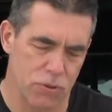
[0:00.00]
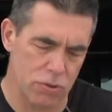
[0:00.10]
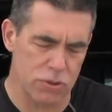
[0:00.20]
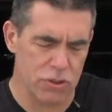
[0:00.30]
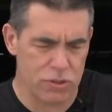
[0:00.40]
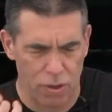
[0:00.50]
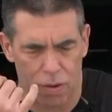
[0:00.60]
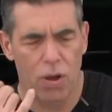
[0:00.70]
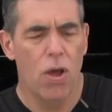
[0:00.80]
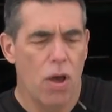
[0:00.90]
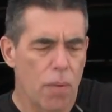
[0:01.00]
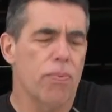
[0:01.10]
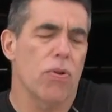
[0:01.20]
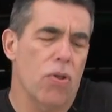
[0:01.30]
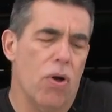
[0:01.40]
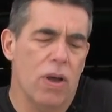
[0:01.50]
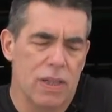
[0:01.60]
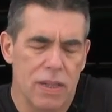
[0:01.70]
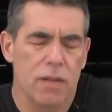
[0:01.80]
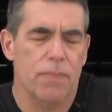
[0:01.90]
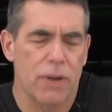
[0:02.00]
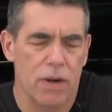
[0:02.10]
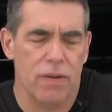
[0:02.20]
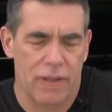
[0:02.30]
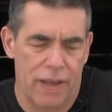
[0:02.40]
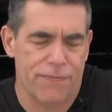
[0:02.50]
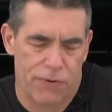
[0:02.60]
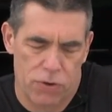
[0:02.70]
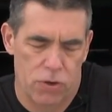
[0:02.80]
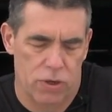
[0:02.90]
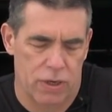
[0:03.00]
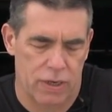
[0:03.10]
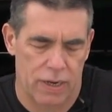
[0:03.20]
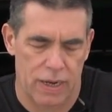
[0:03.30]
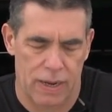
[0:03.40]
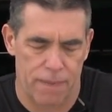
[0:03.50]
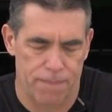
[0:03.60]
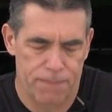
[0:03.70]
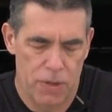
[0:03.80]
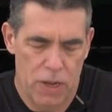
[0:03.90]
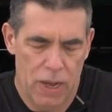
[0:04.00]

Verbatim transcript: So you're just going to prolong a little bit of life for the hook. Um,